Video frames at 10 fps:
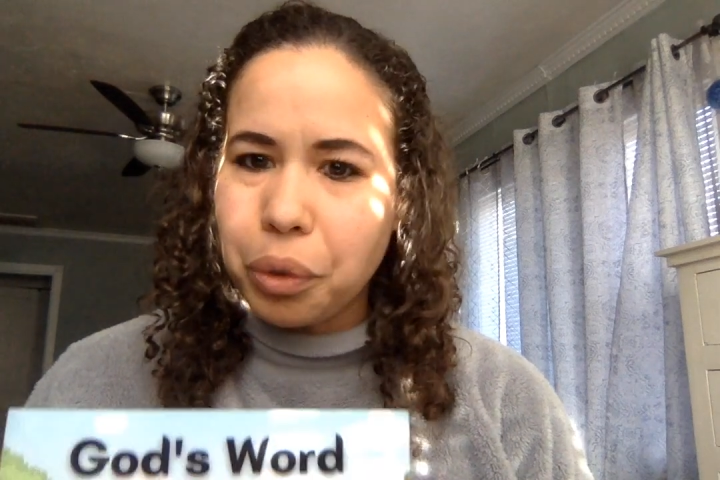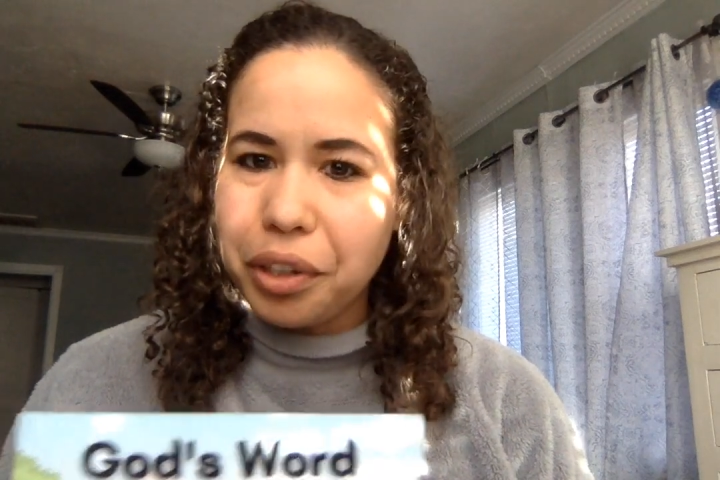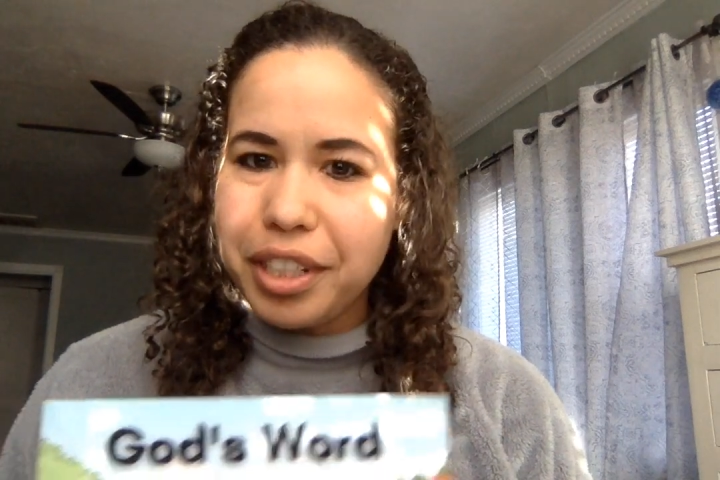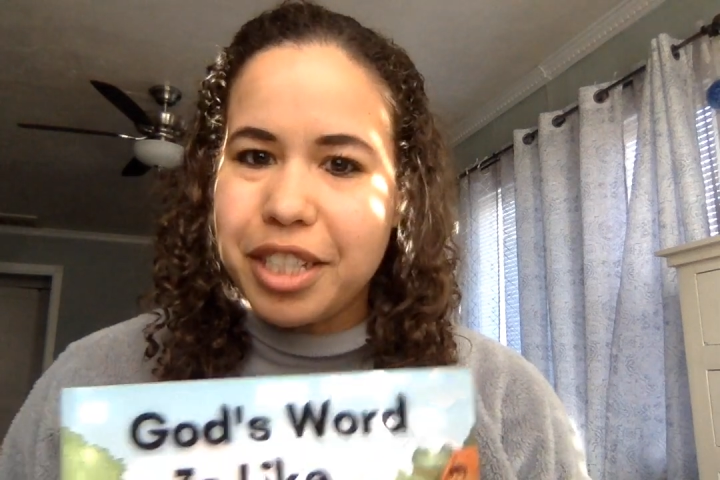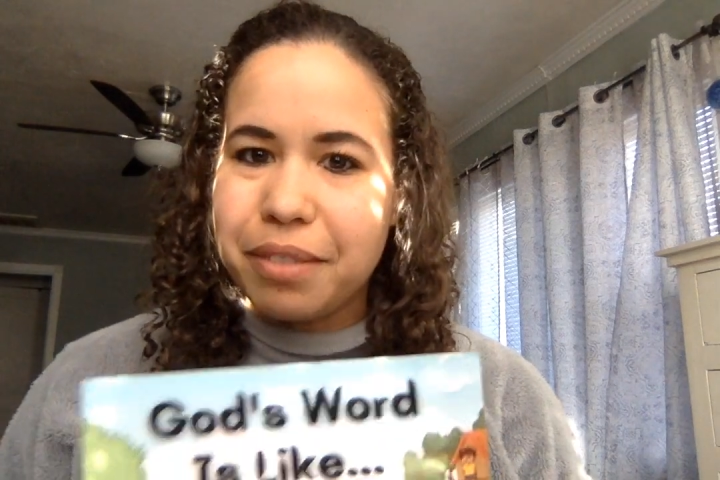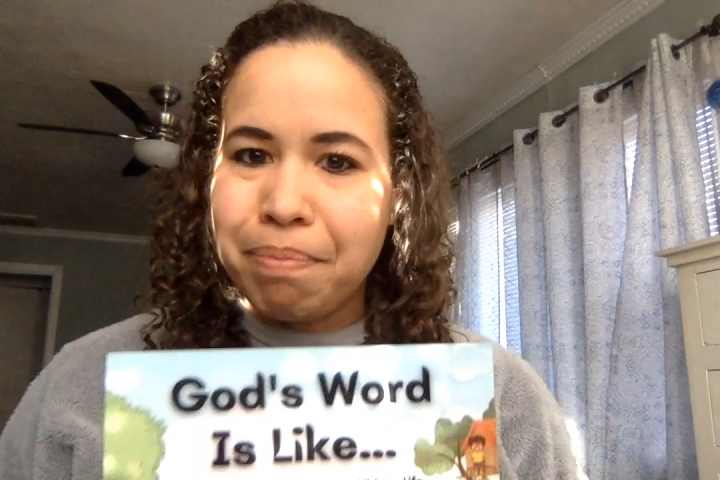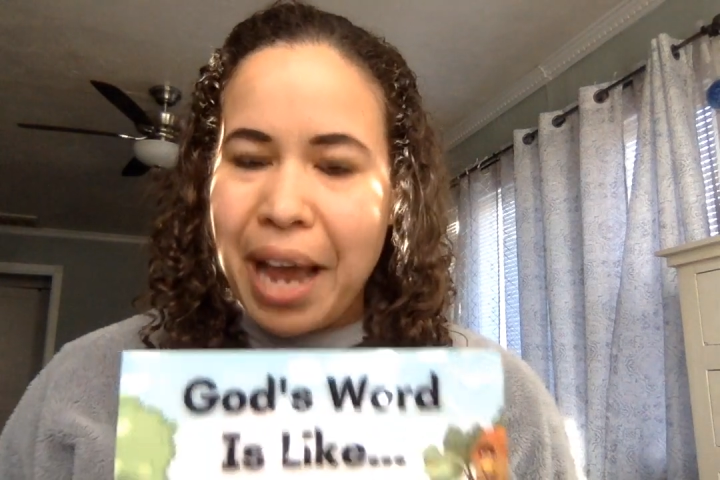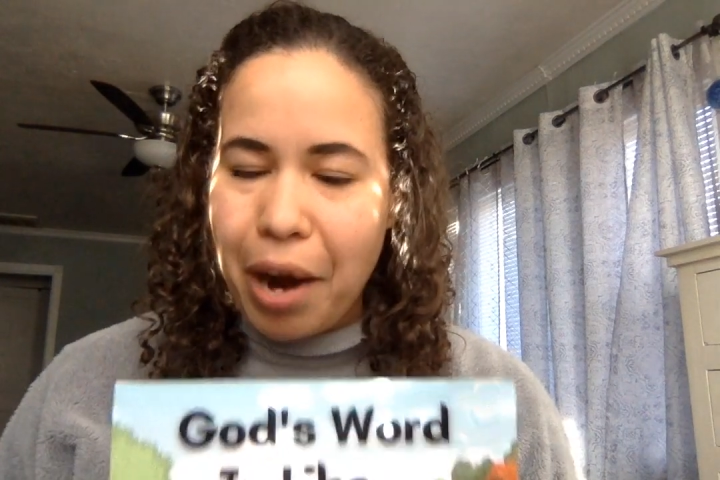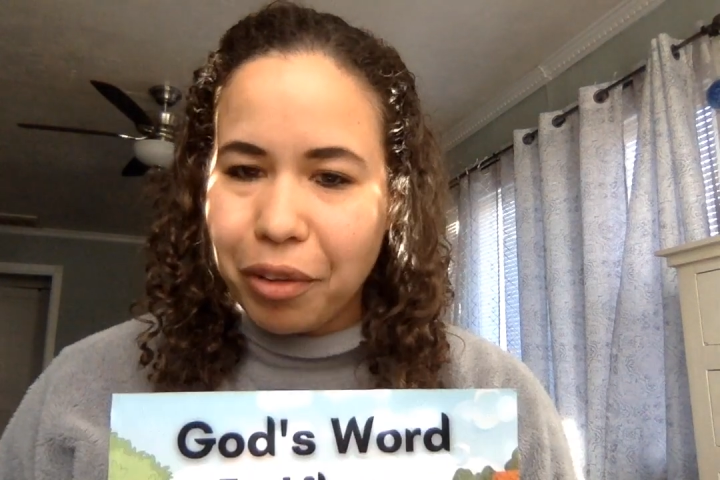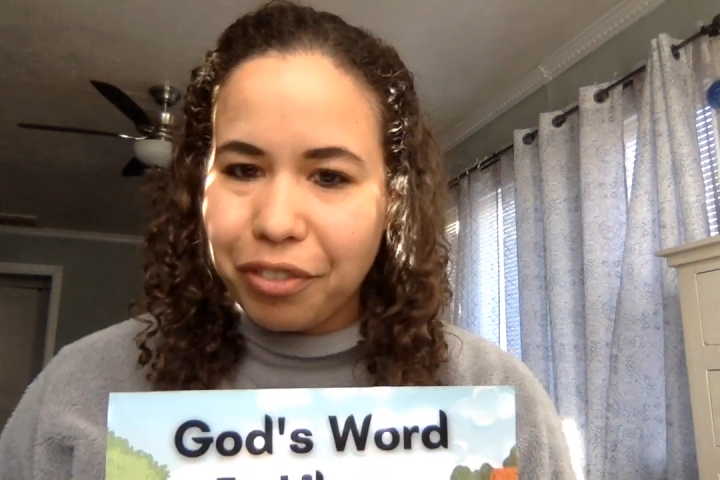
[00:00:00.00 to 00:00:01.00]
Word is
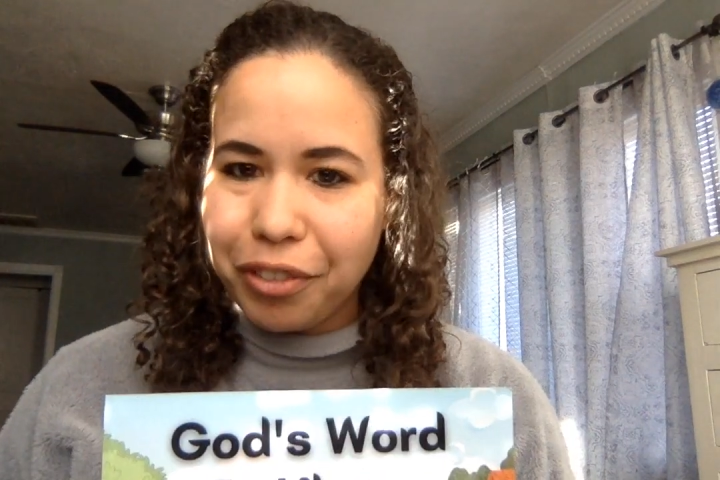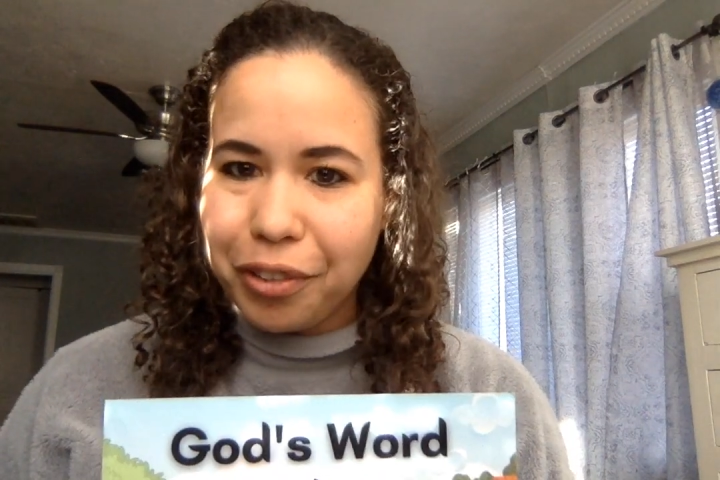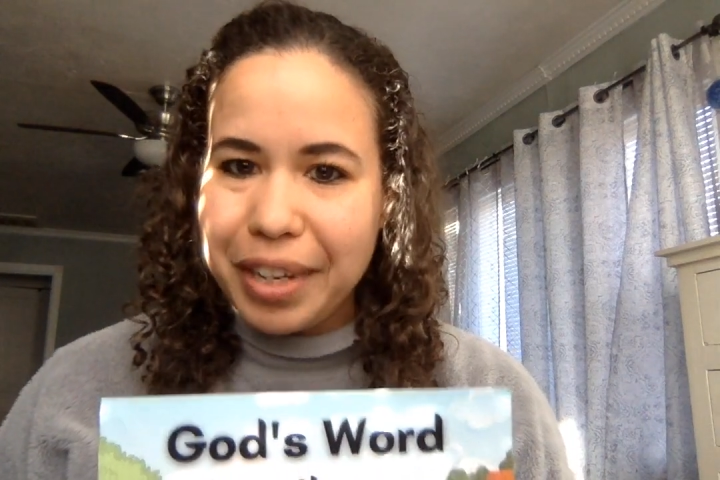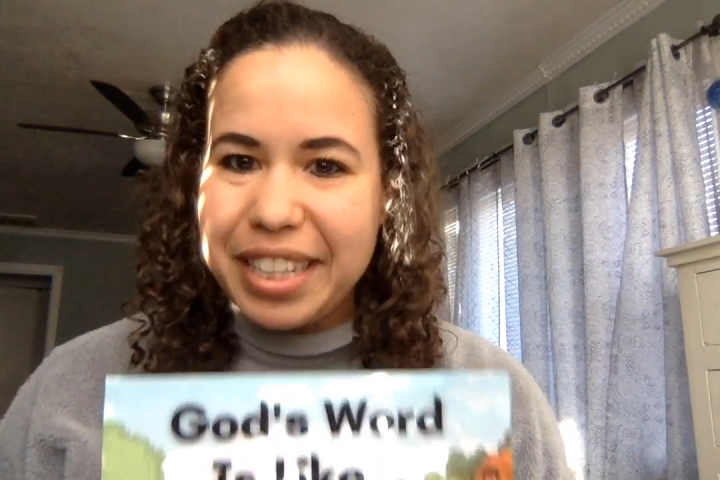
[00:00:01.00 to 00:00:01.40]
powerful,